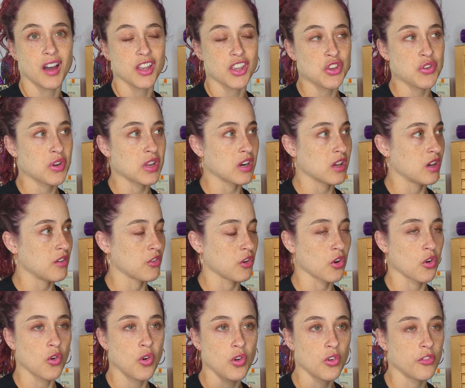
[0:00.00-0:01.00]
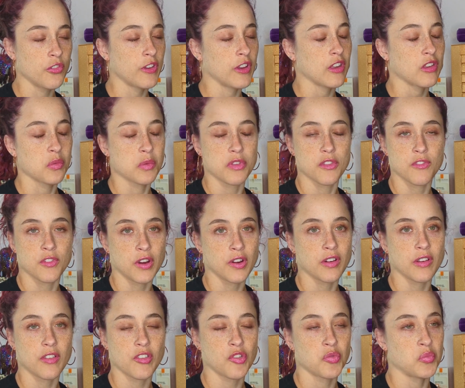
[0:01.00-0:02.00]
You can cover your whole face with a
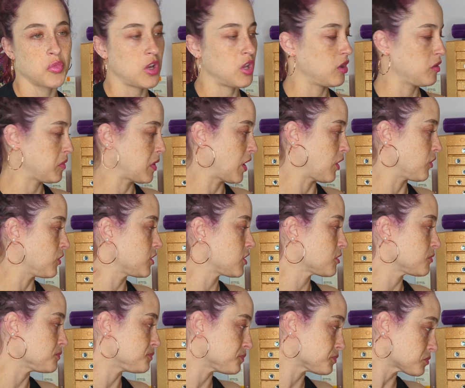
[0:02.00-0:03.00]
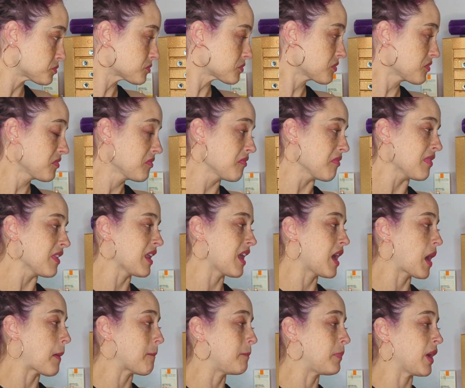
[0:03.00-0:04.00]
very small amount,
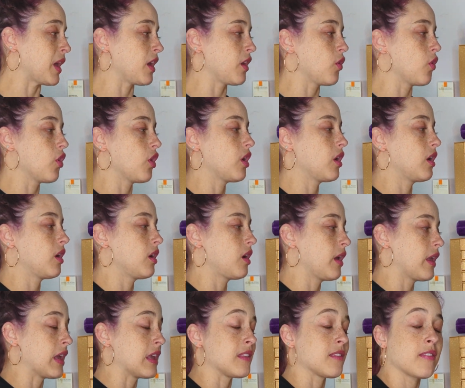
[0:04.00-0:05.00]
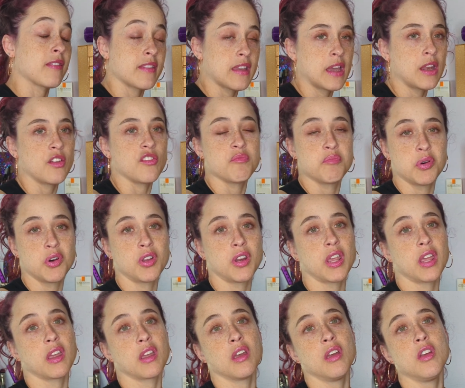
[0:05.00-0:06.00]
but instead of
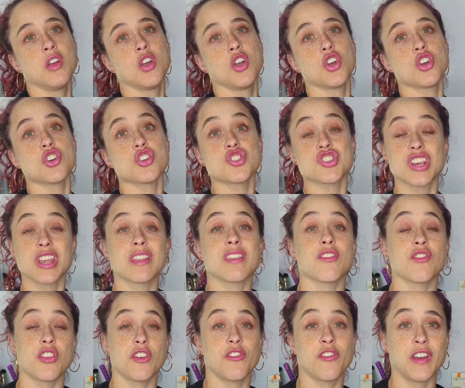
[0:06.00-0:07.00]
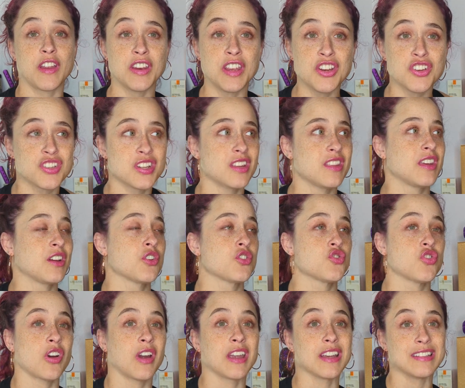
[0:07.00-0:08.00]
putting shades of the foundation, they're
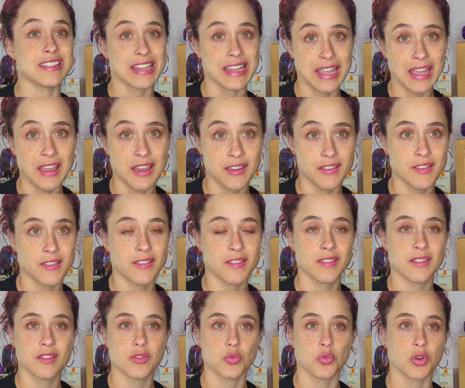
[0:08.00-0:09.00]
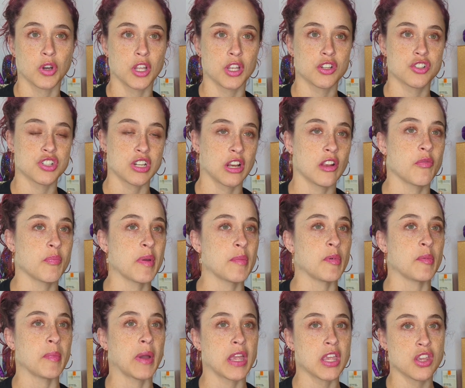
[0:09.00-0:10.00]
trying to guess what shades
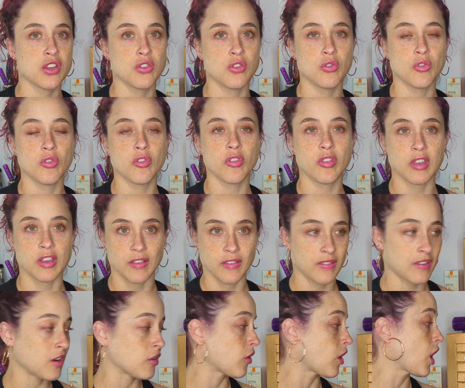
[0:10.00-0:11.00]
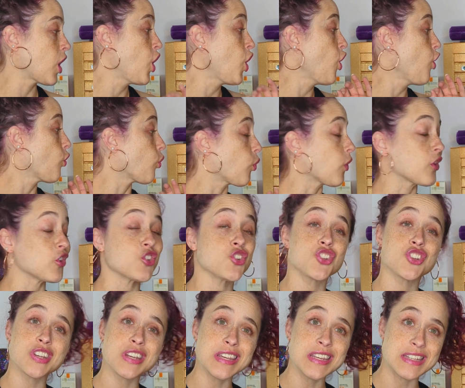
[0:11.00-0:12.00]
people might use, etc. What
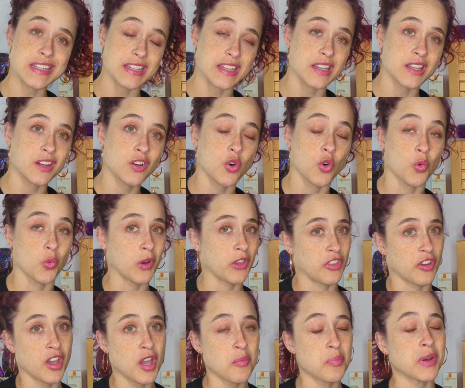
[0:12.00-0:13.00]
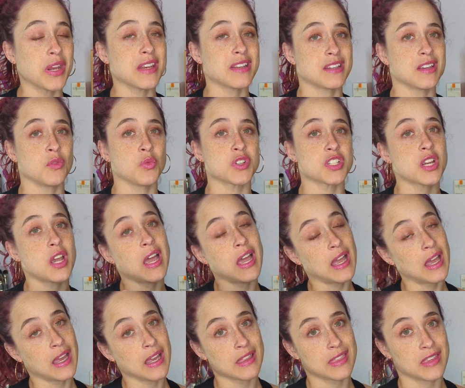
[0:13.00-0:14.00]
she did, or what the company did, which
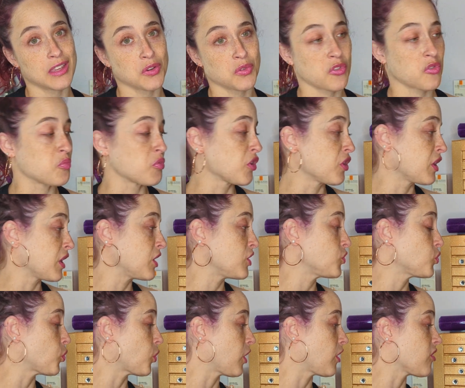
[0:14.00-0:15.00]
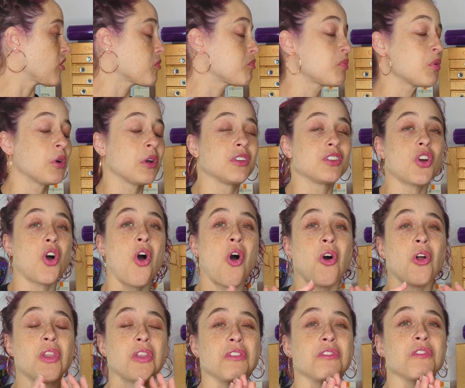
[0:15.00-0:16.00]
I think was brilliant, was put
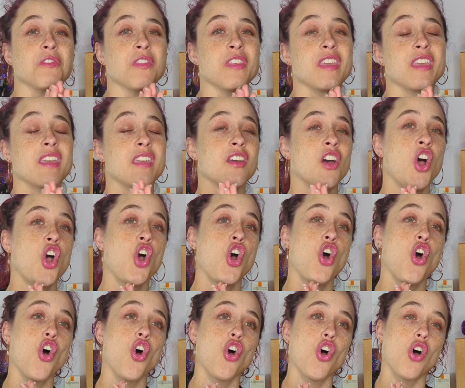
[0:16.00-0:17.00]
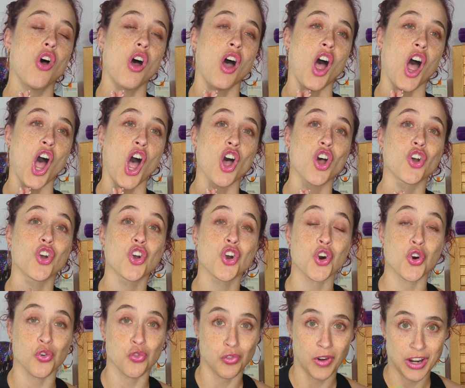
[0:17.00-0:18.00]
all of the
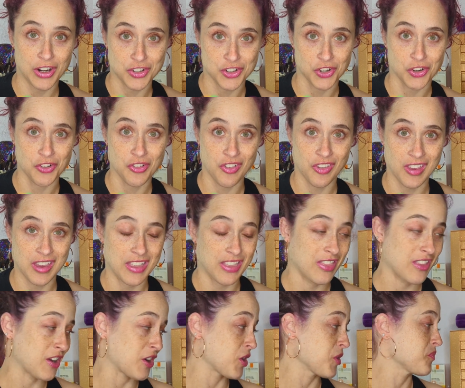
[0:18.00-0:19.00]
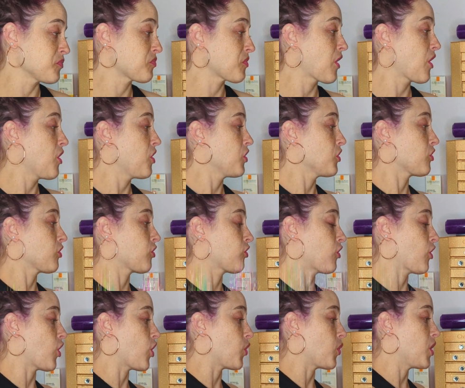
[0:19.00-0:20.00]
correctors in there.
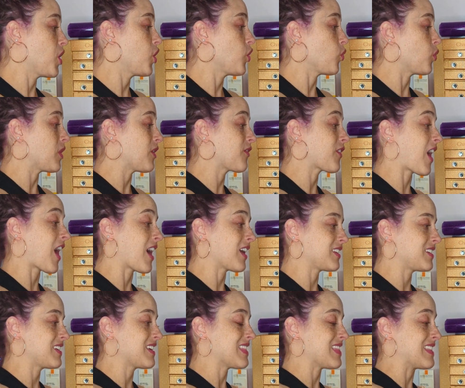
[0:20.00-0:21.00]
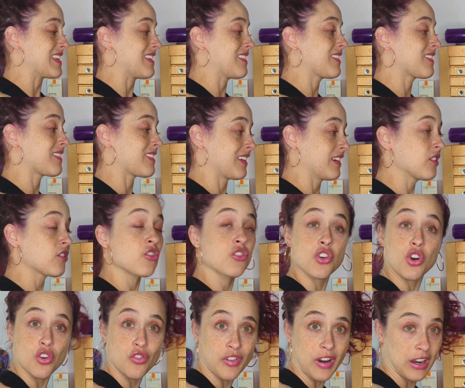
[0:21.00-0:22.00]
So we've got the 6
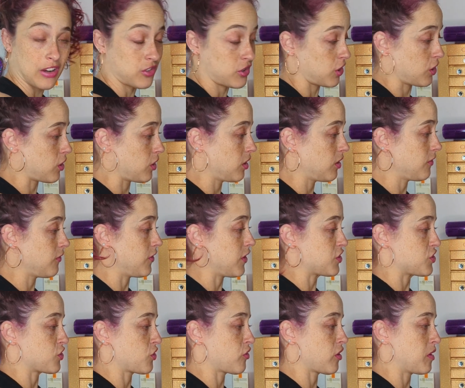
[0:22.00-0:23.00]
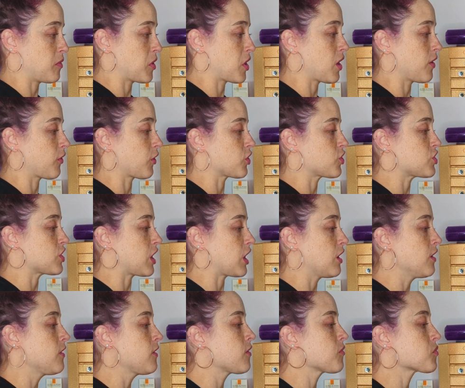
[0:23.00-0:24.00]
corrector Vision Cream Cover
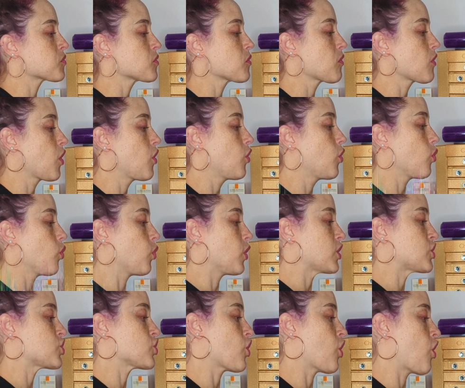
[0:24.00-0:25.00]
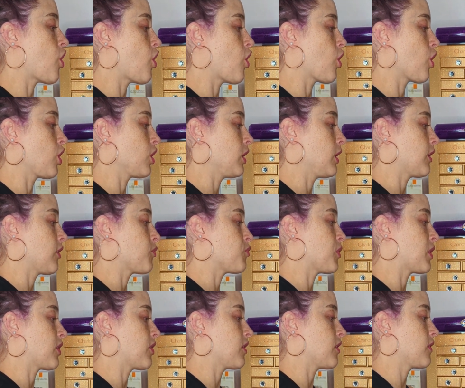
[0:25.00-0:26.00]
shades, which are, let's
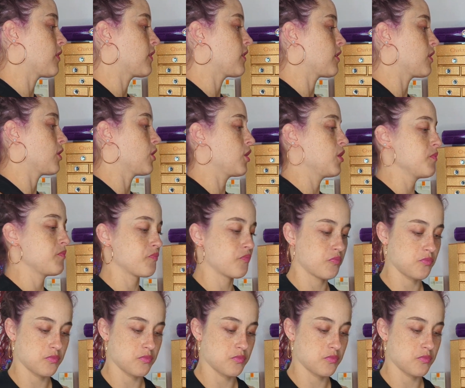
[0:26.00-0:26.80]
bring these here.